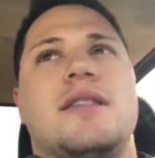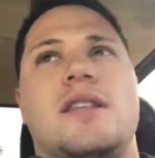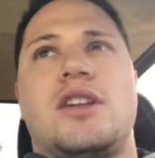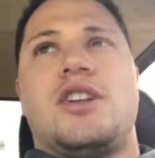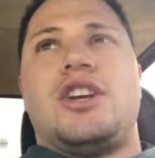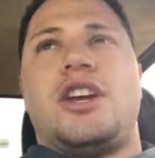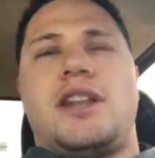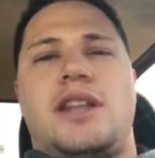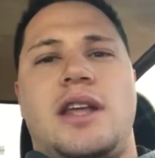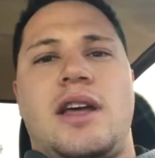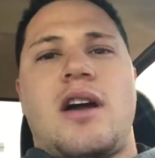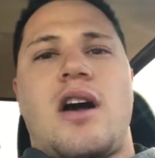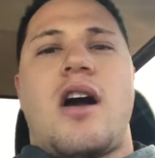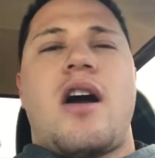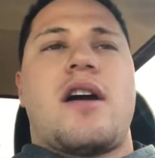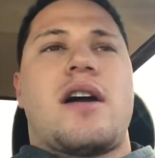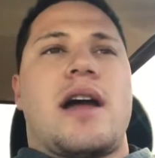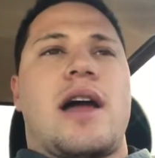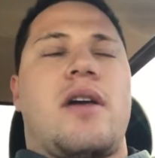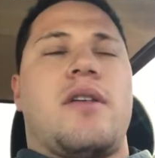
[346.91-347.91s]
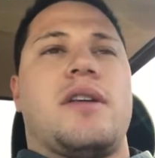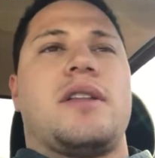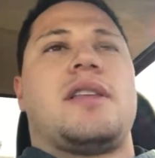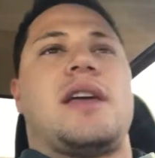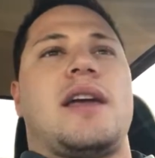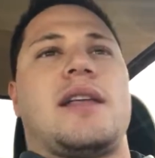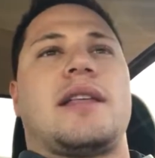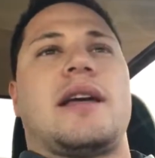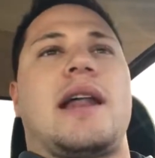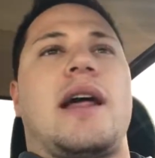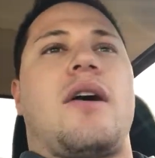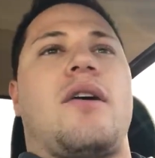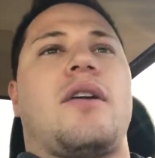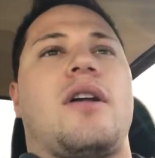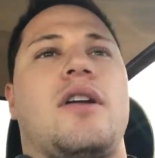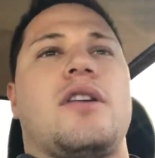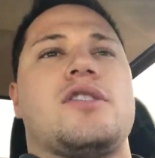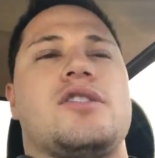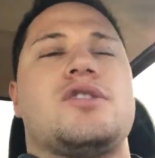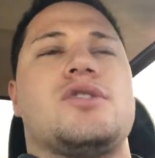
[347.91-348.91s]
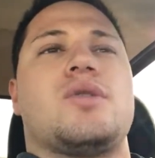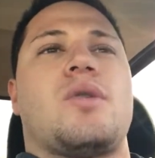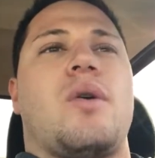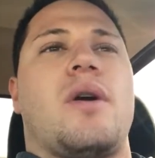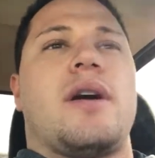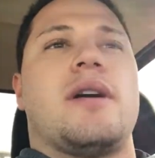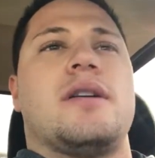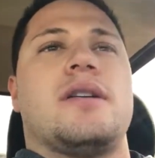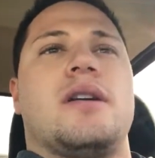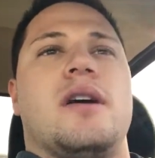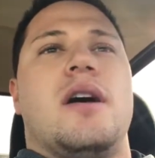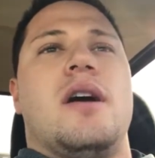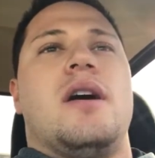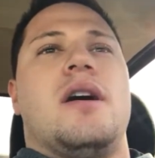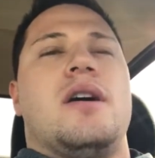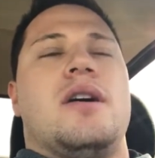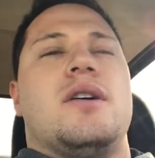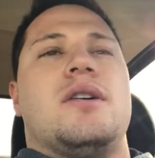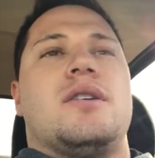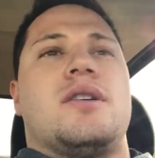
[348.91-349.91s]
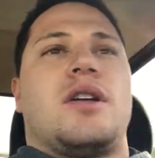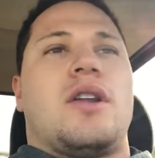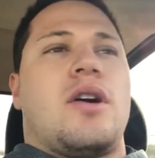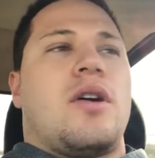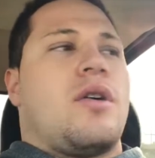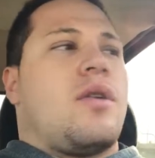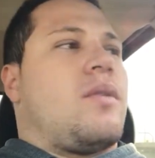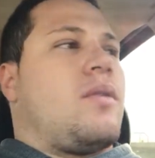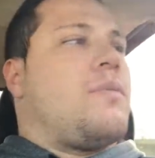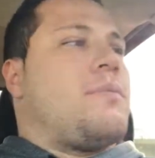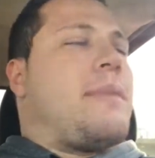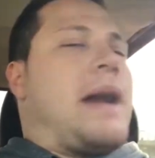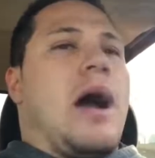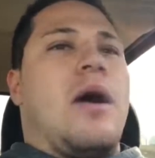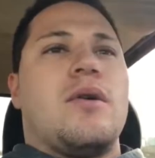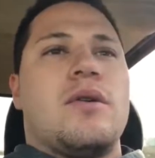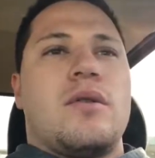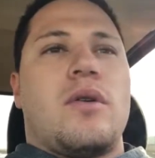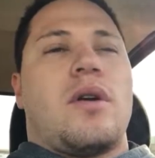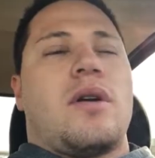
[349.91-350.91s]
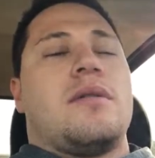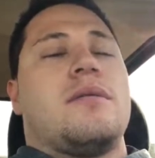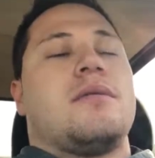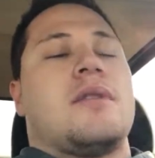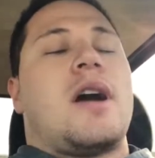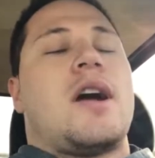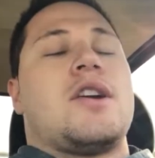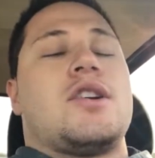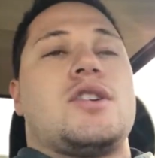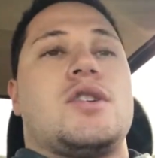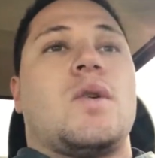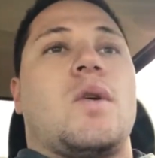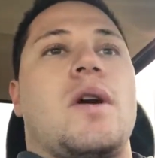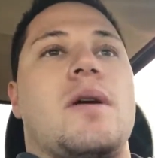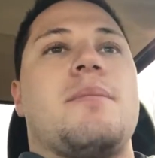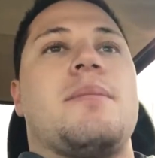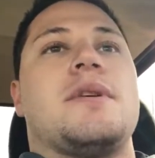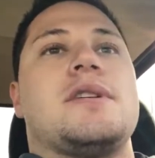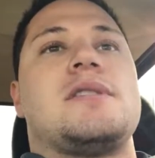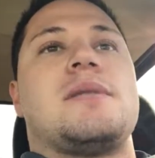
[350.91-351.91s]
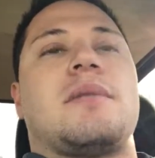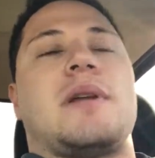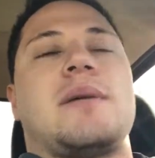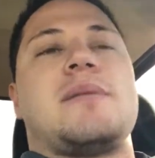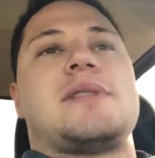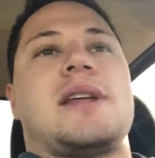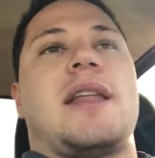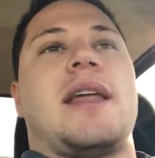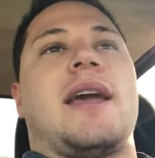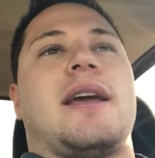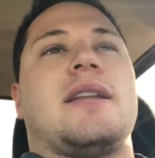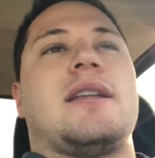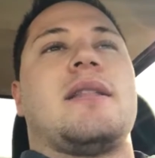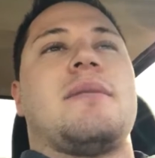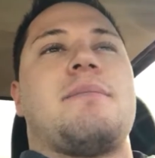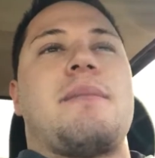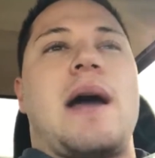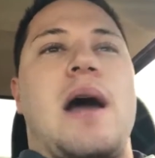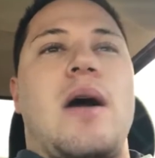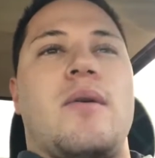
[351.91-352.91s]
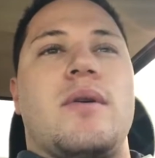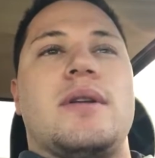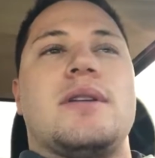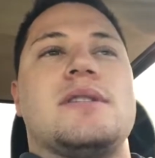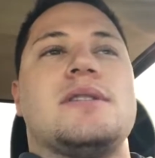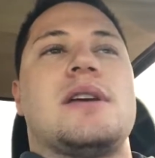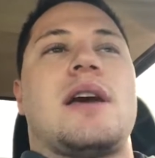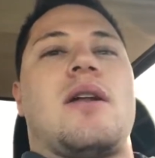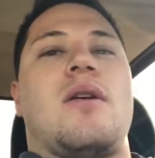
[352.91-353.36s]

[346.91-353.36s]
The GT-R, I only take that out on short, you know, or not short, but sometimes I take it to the mountains.